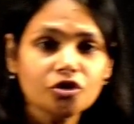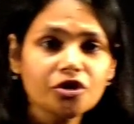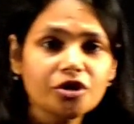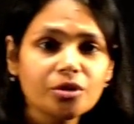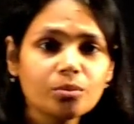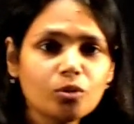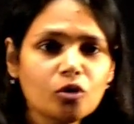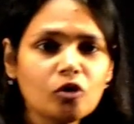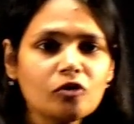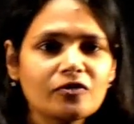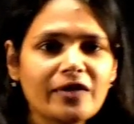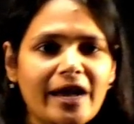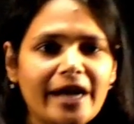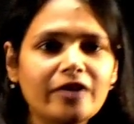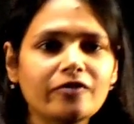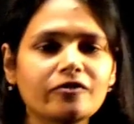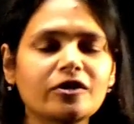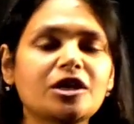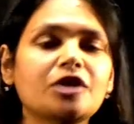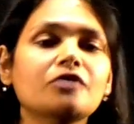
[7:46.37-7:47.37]
to remove
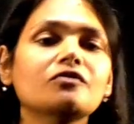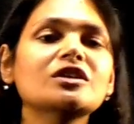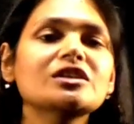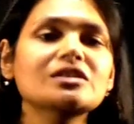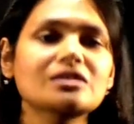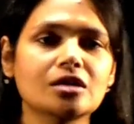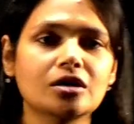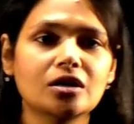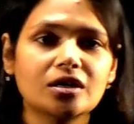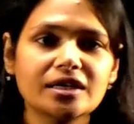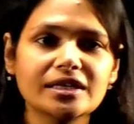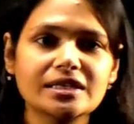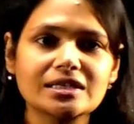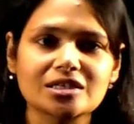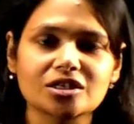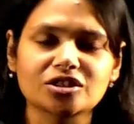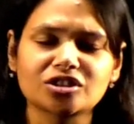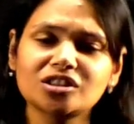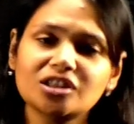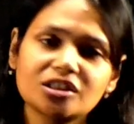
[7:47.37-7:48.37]
that, we give this third
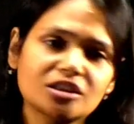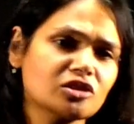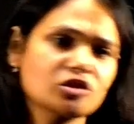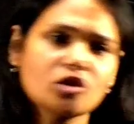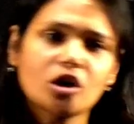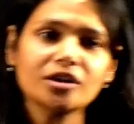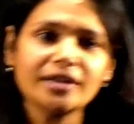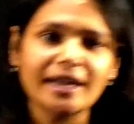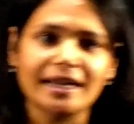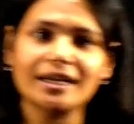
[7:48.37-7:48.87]
incision. It is not